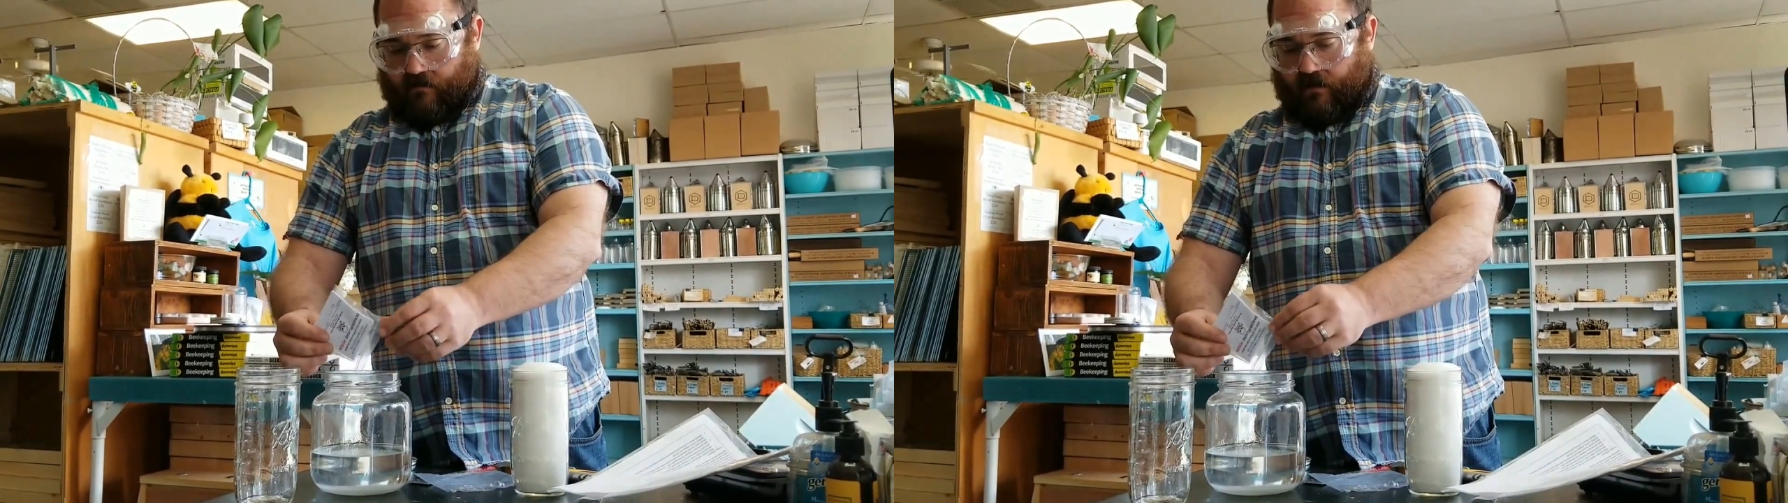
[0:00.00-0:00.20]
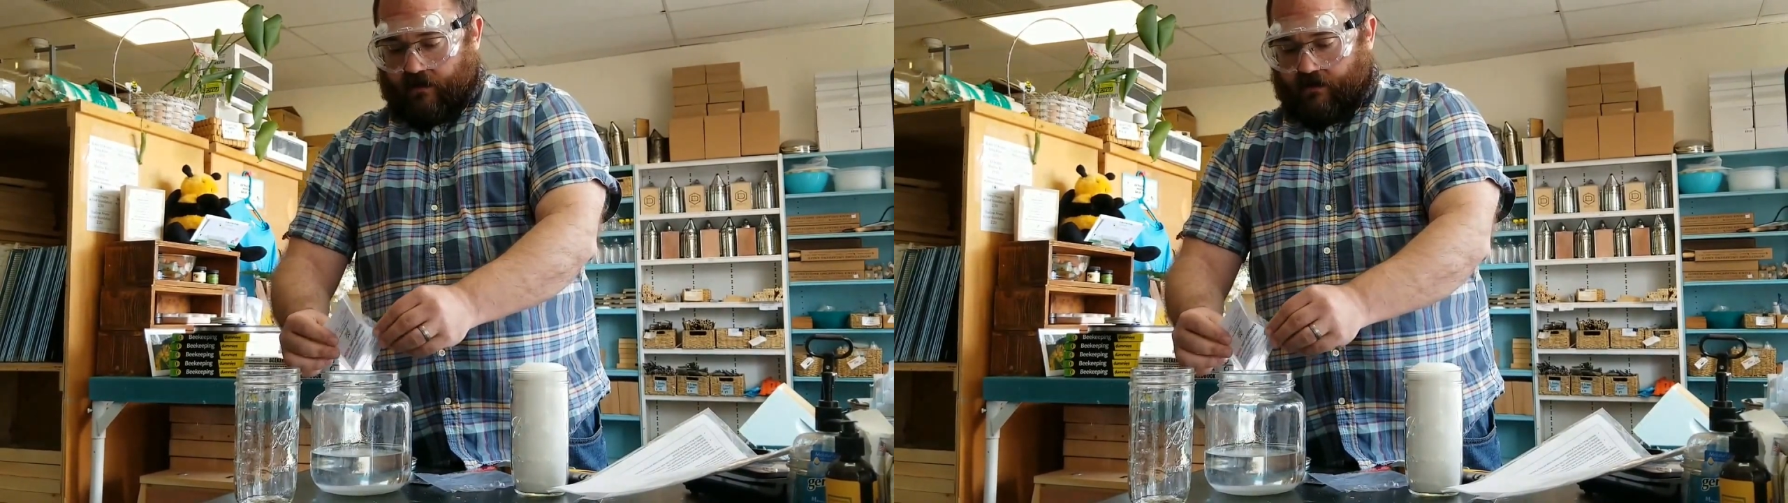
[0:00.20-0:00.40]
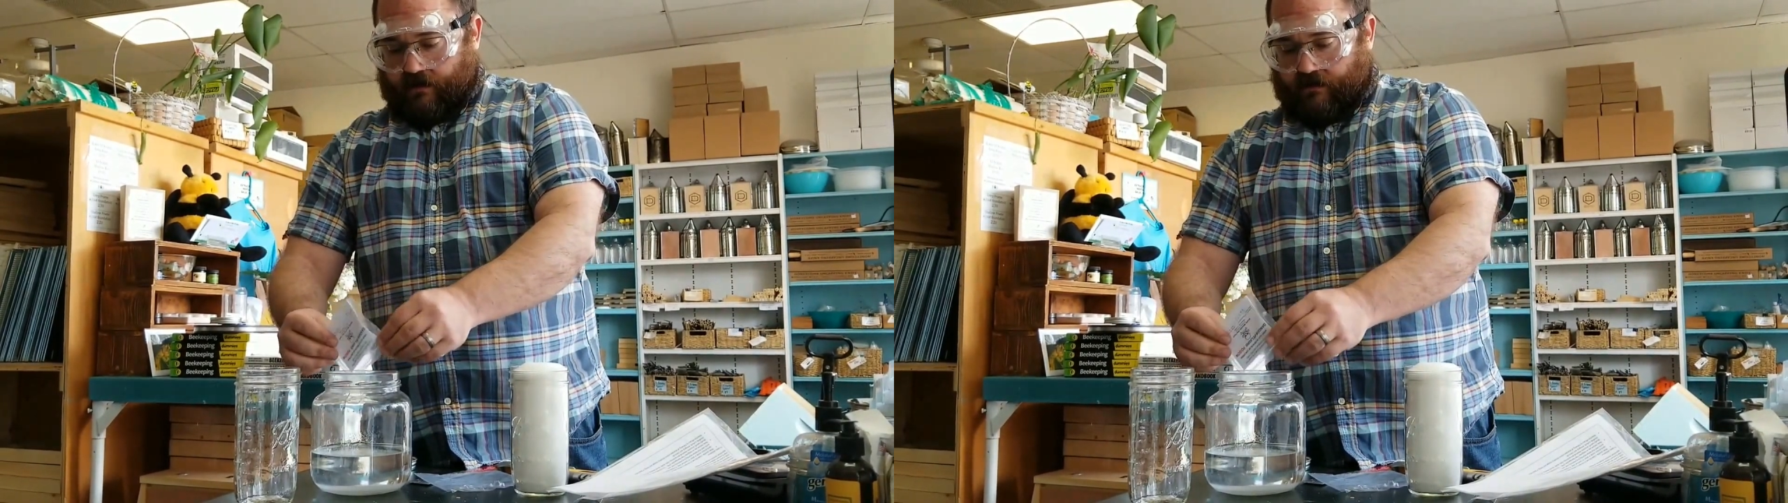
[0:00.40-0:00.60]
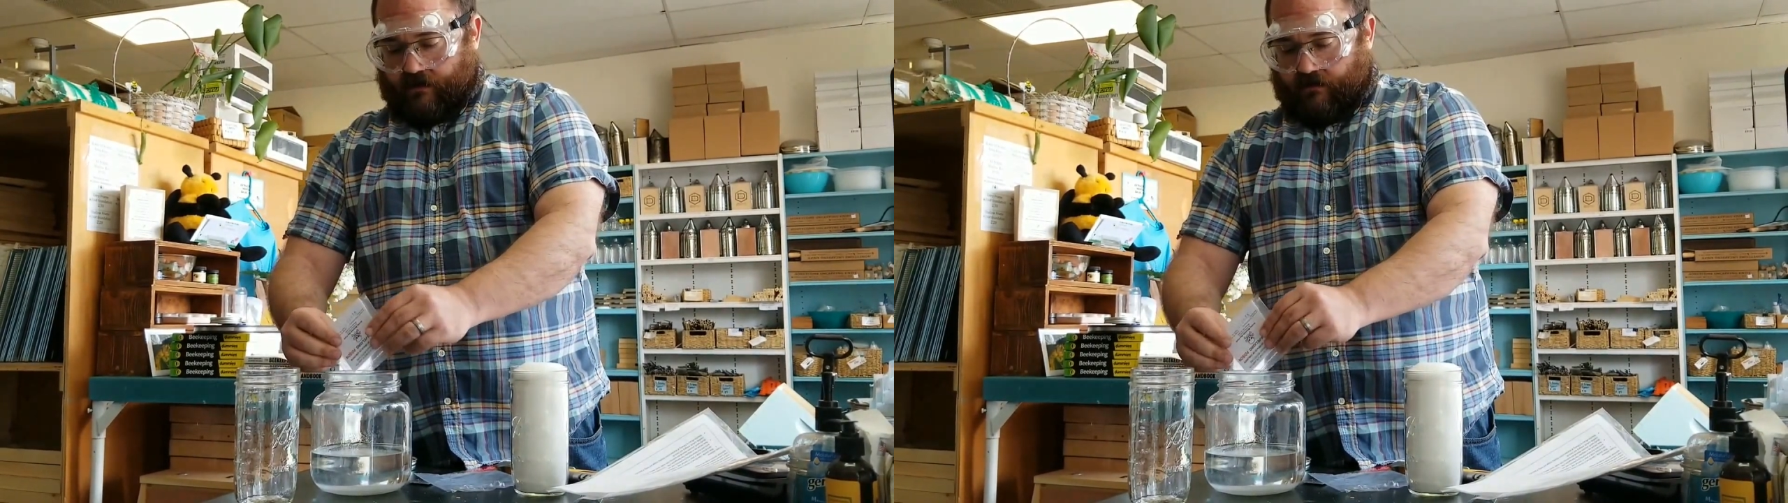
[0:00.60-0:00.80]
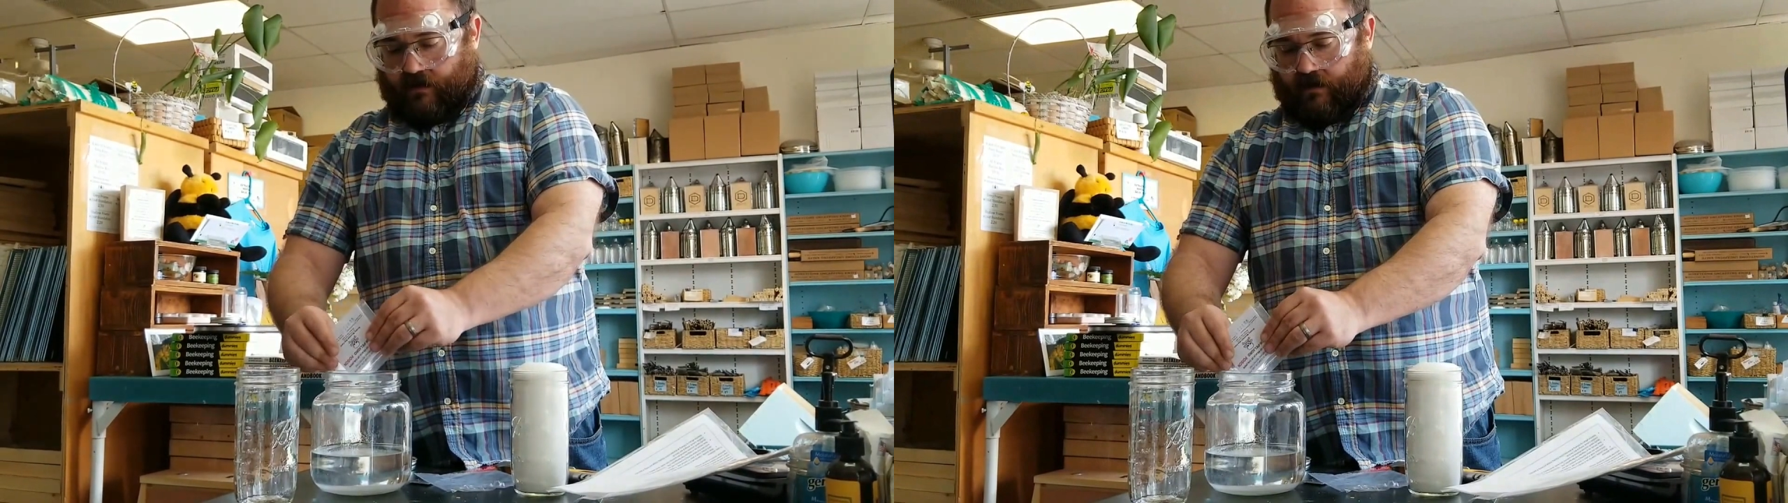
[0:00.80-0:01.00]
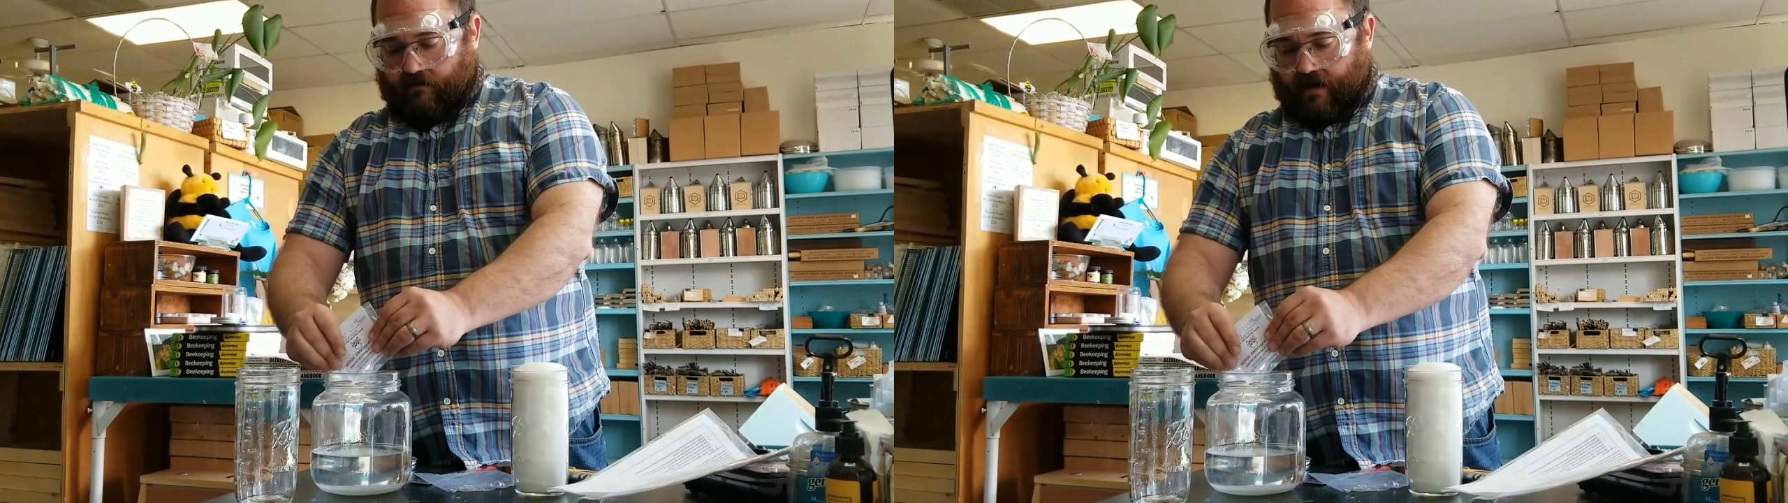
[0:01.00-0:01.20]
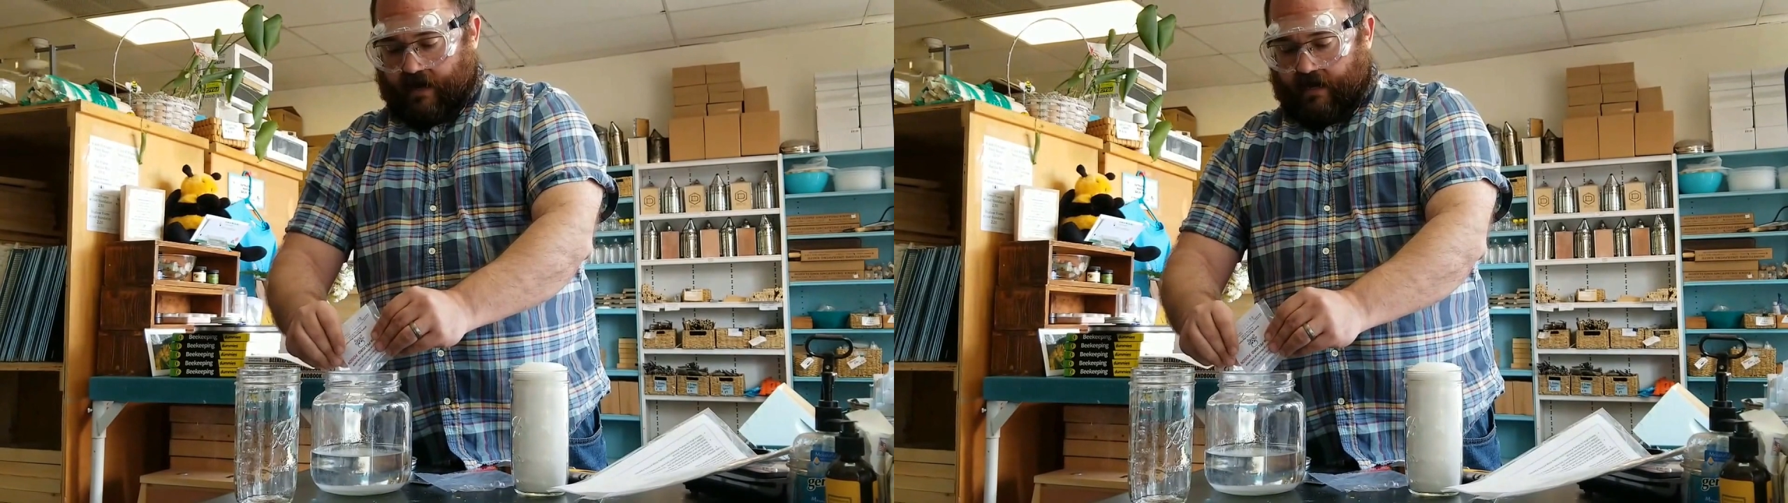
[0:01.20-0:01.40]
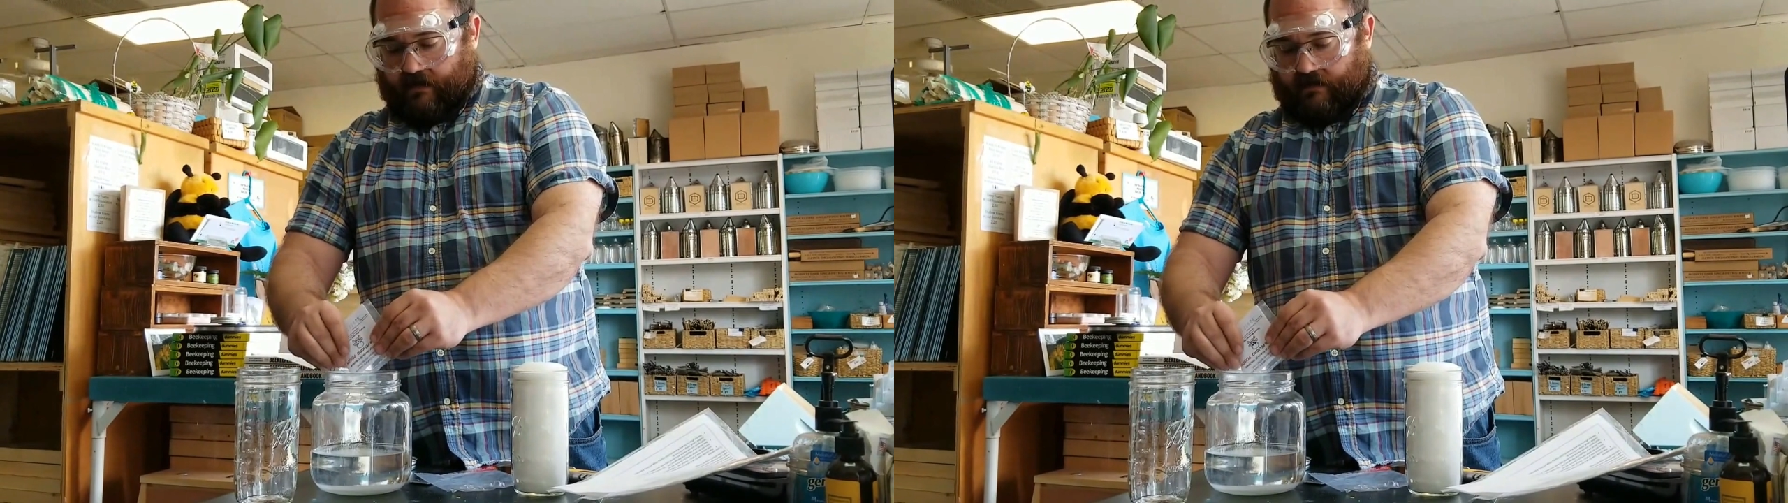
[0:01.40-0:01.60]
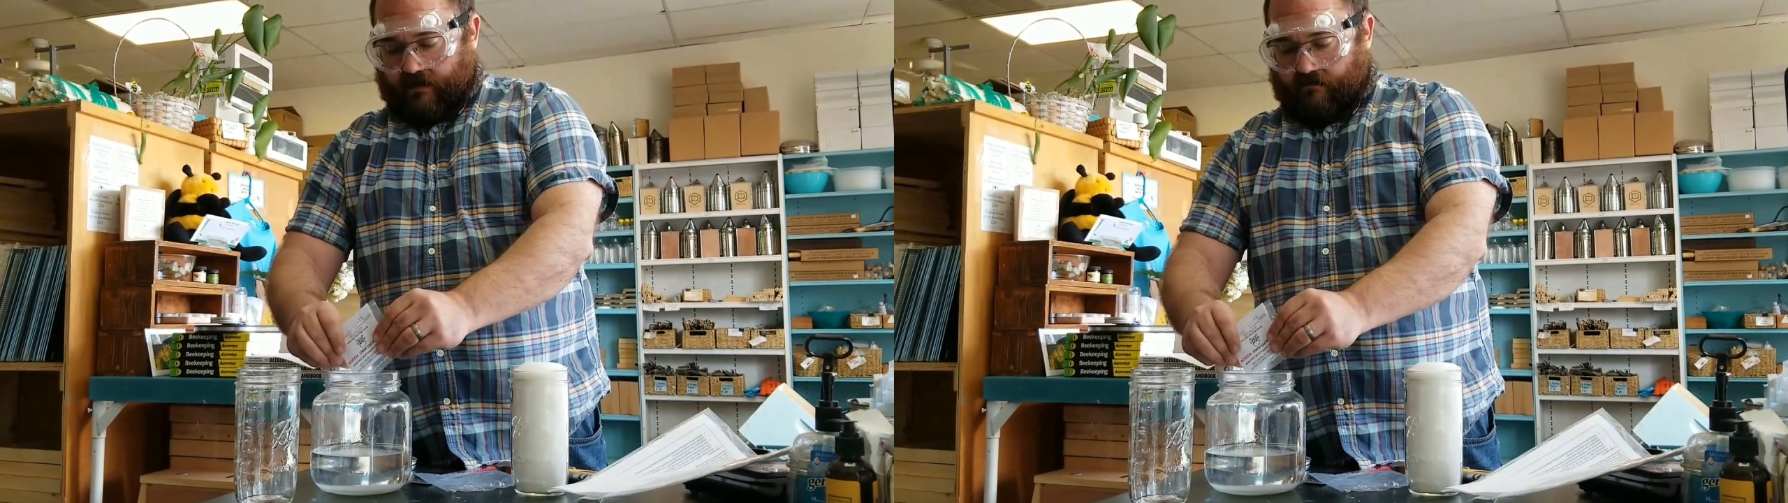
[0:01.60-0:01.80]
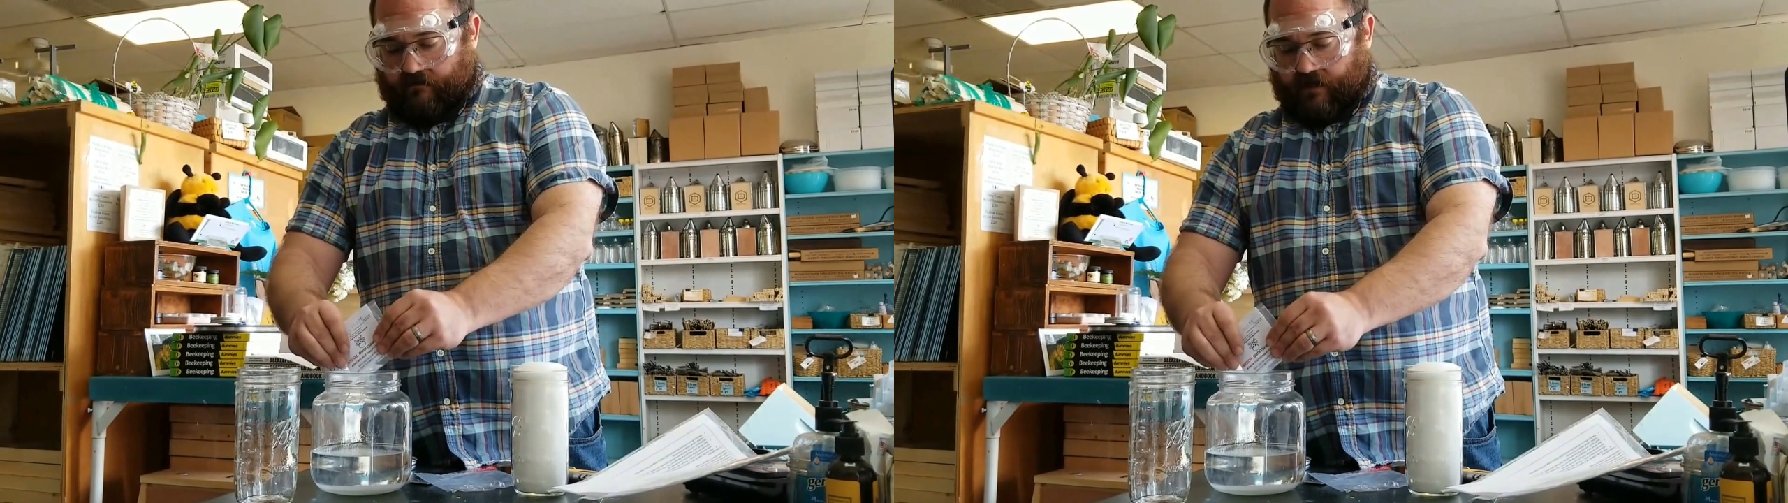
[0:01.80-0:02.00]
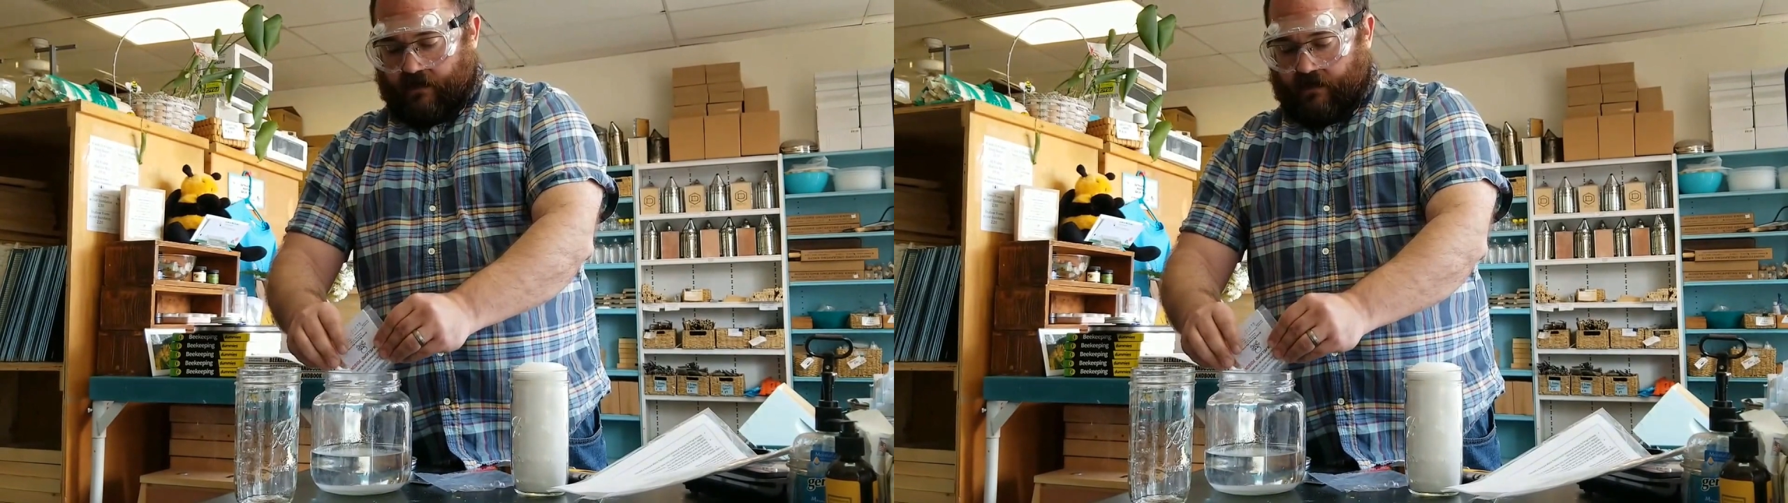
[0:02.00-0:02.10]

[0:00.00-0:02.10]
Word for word: water is too hard by adding some